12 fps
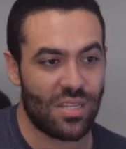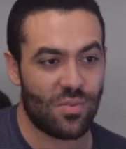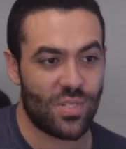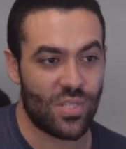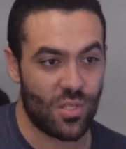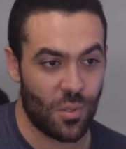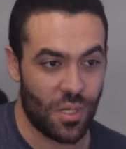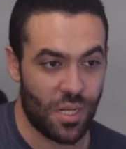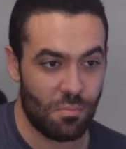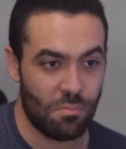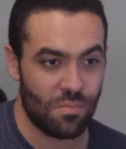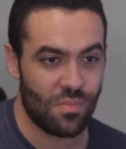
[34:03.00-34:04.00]
was 30
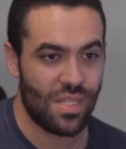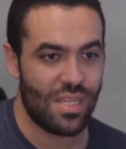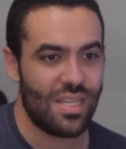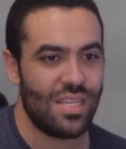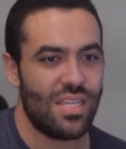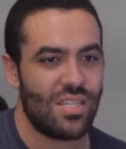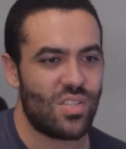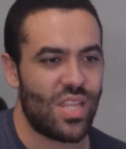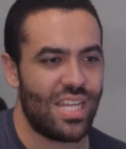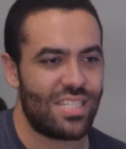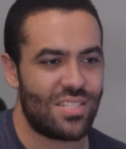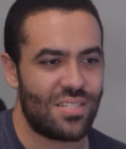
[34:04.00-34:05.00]
so
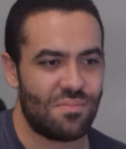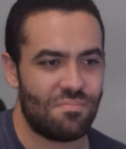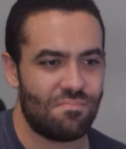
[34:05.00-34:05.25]
that's